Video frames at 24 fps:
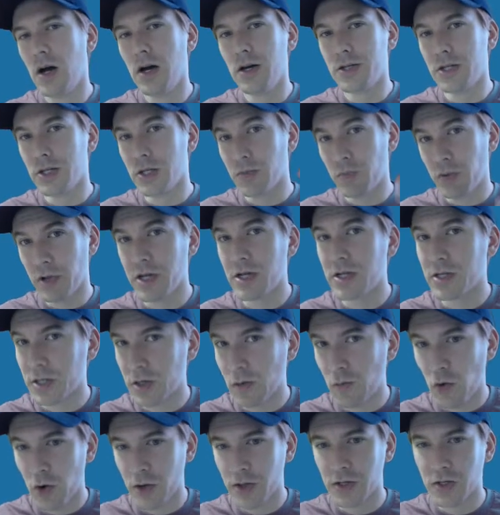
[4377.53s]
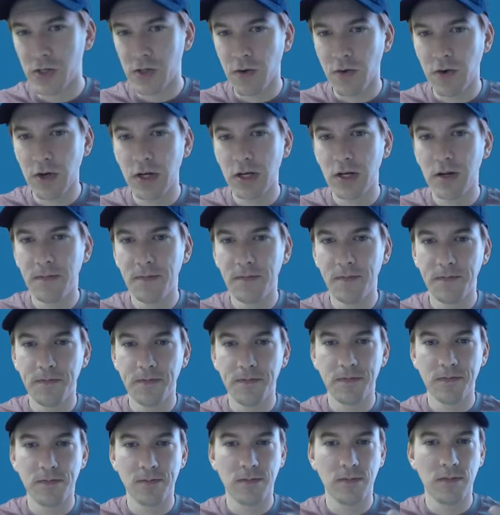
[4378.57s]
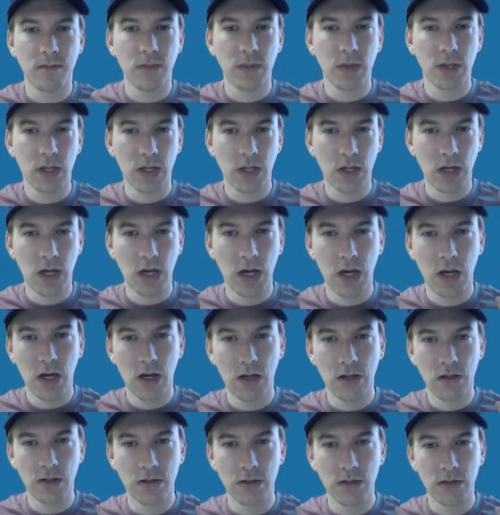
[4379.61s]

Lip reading: display it somewhere on the screen, and